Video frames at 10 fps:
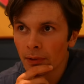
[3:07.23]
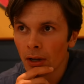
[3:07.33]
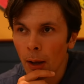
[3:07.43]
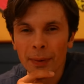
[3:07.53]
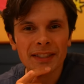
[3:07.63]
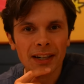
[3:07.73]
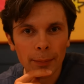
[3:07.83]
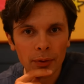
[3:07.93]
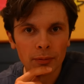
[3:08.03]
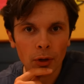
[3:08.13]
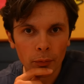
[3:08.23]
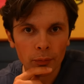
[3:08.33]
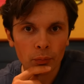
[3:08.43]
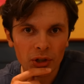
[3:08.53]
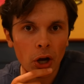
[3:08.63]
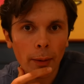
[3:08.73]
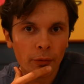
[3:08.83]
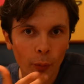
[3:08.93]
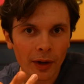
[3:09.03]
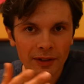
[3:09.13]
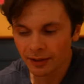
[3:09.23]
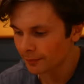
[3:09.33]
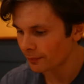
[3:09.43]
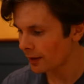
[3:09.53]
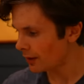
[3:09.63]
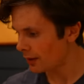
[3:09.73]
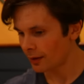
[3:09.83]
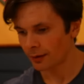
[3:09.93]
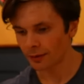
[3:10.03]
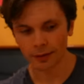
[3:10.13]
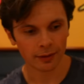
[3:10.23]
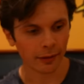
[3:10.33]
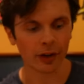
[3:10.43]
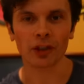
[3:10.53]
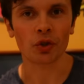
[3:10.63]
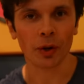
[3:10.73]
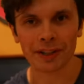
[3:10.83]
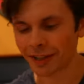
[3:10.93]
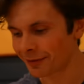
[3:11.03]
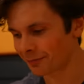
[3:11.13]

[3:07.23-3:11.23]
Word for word: I'll mix it up and go with top for once. Never get the choice.